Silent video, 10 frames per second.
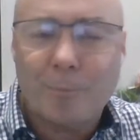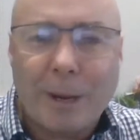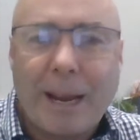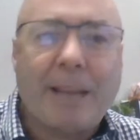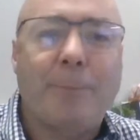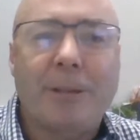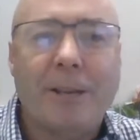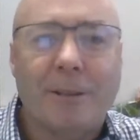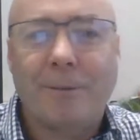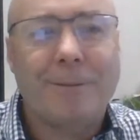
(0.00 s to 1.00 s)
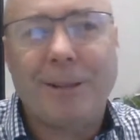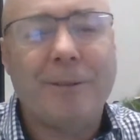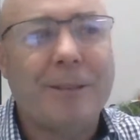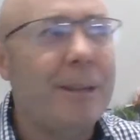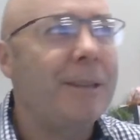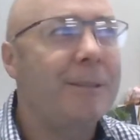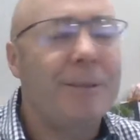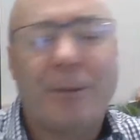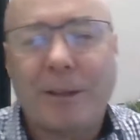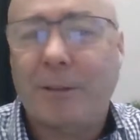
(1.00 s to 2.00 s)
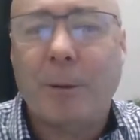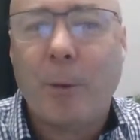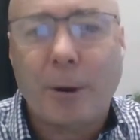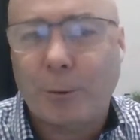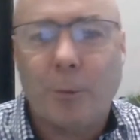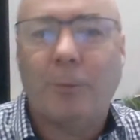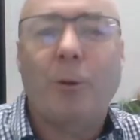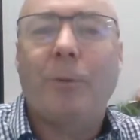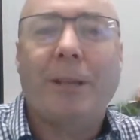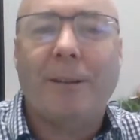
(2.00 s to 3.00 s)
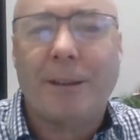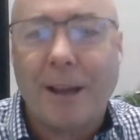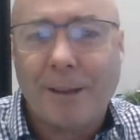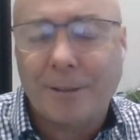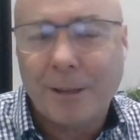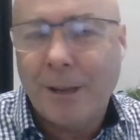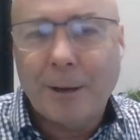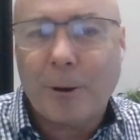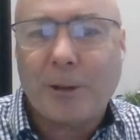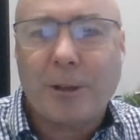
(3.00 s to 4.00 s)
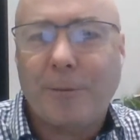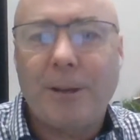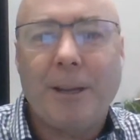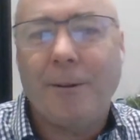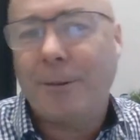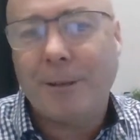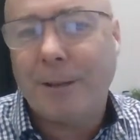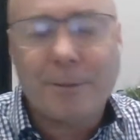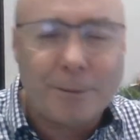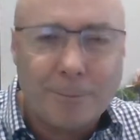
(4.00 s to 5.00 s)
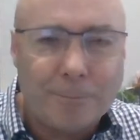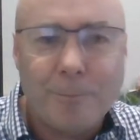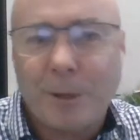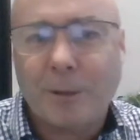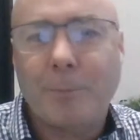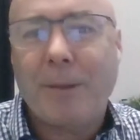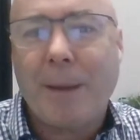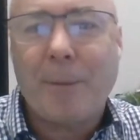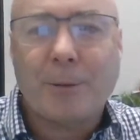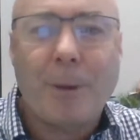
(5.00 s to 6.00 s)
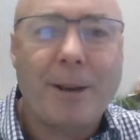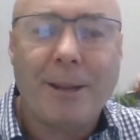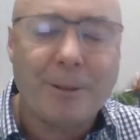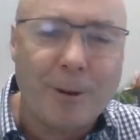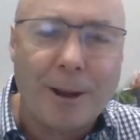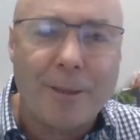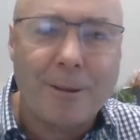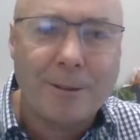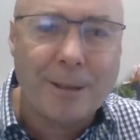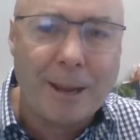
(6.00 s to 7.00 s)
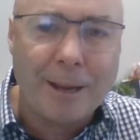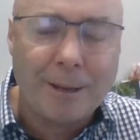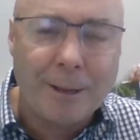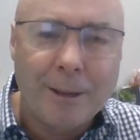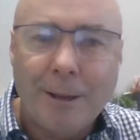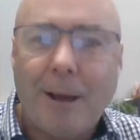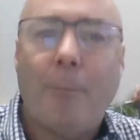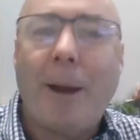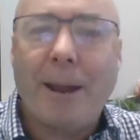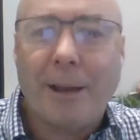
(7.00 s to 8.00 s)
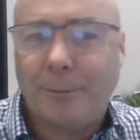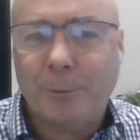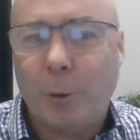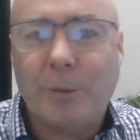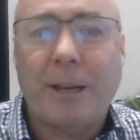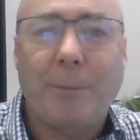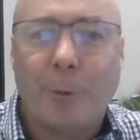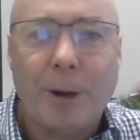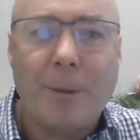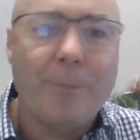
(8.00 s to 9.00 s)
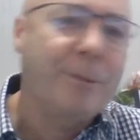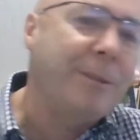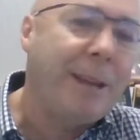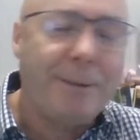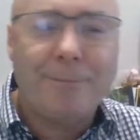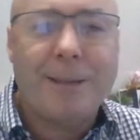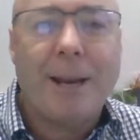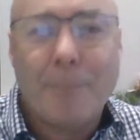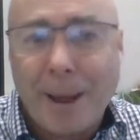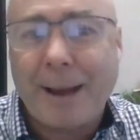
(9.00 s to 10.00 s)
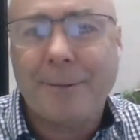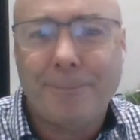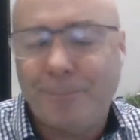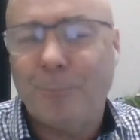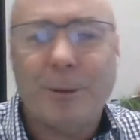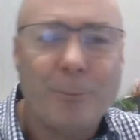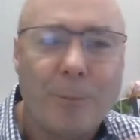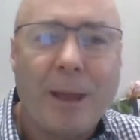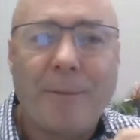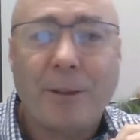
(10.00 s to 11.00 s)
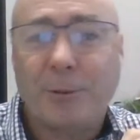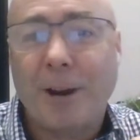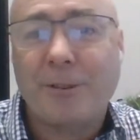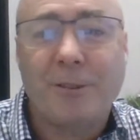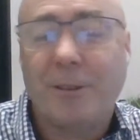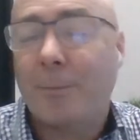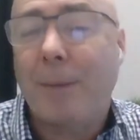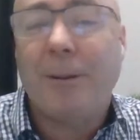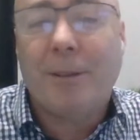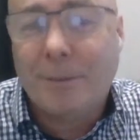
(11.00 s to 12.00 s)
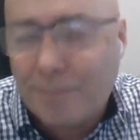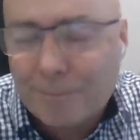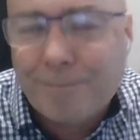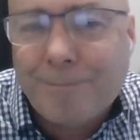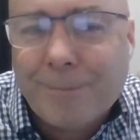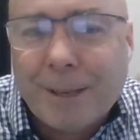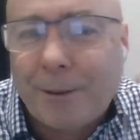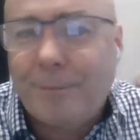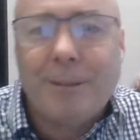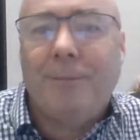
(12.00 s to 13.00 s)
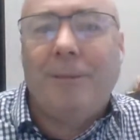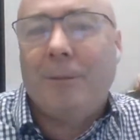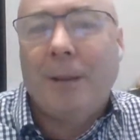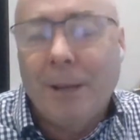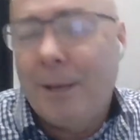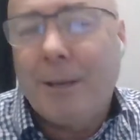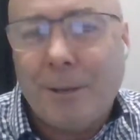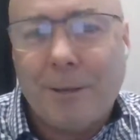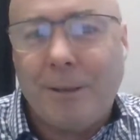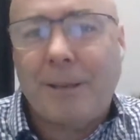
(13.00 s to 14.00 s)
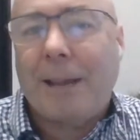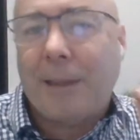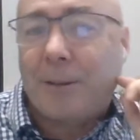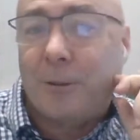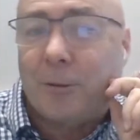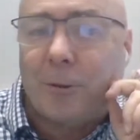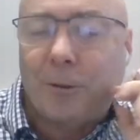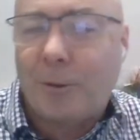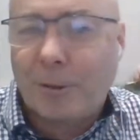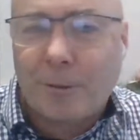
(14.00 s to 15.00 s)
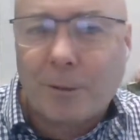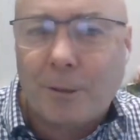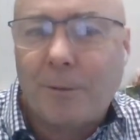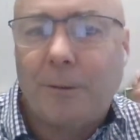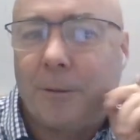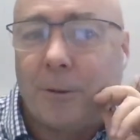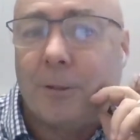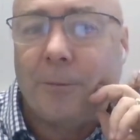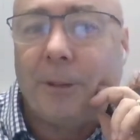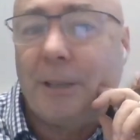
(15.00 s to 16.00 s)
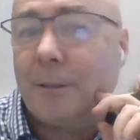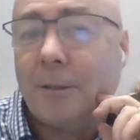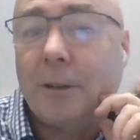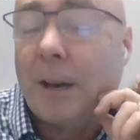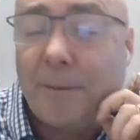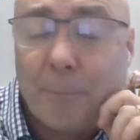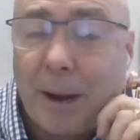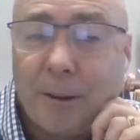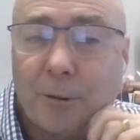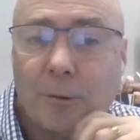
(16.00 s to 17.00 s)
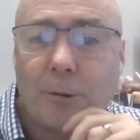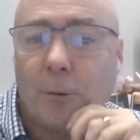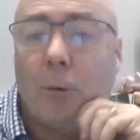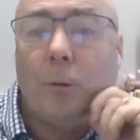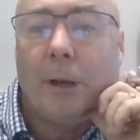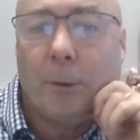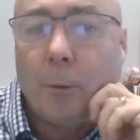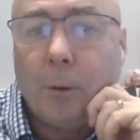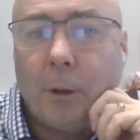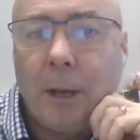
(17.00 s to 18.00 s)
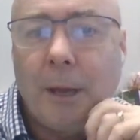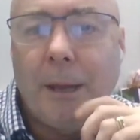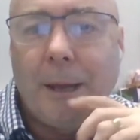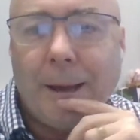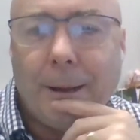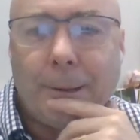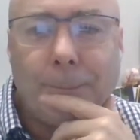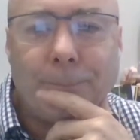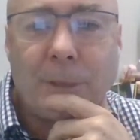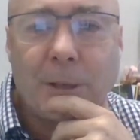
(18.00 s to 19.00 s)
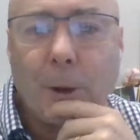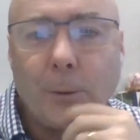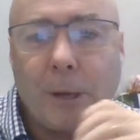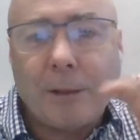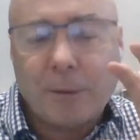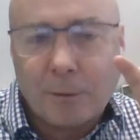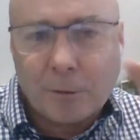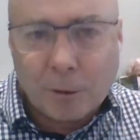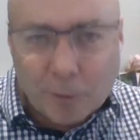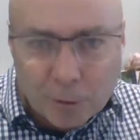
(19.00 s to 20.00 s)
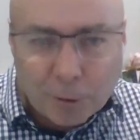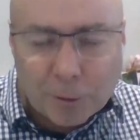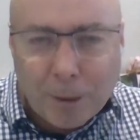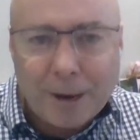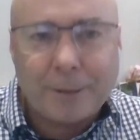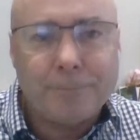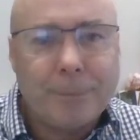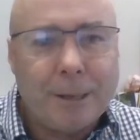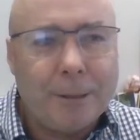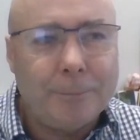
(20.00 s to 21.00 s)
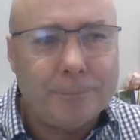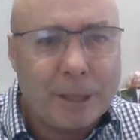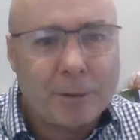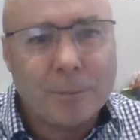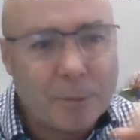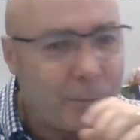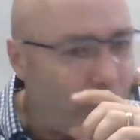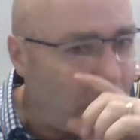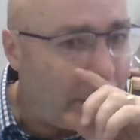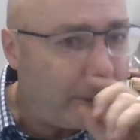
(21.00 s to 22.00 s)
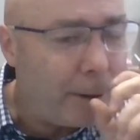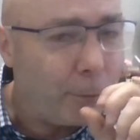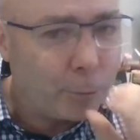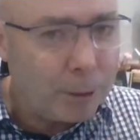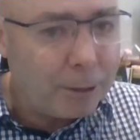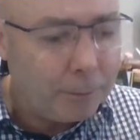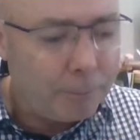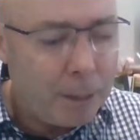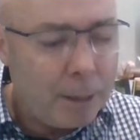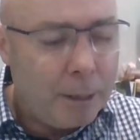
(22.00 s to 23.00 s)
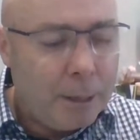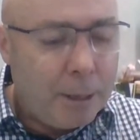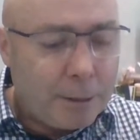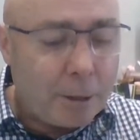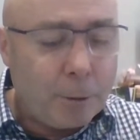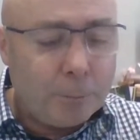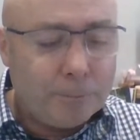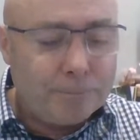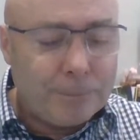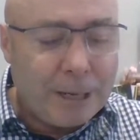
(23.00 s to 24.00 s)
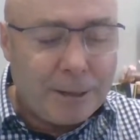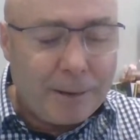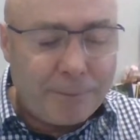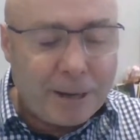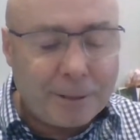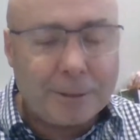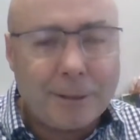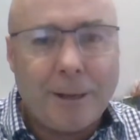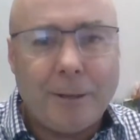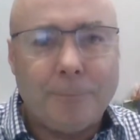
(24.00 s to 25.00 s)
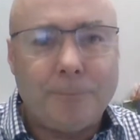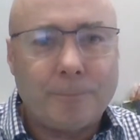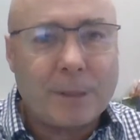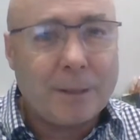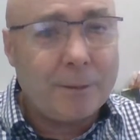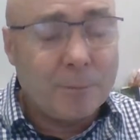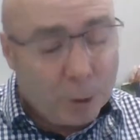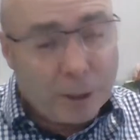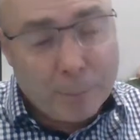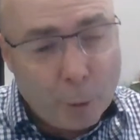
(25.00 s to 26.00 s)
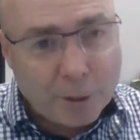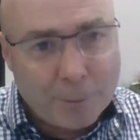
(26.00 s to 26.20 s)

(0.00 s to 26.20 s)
paying X percent, and let's say you think there's going to be 1 or 2% of your cars crash every year, and you need to spend that much money, is rather than saying I'll pay out 2% in premiums and then get it back when we have those crashes, is maybe just you take that as an insurance cost across your fleet, and so you don't even pay an insurer at all. So the insurance market, some fallout there as well. So net effect, really important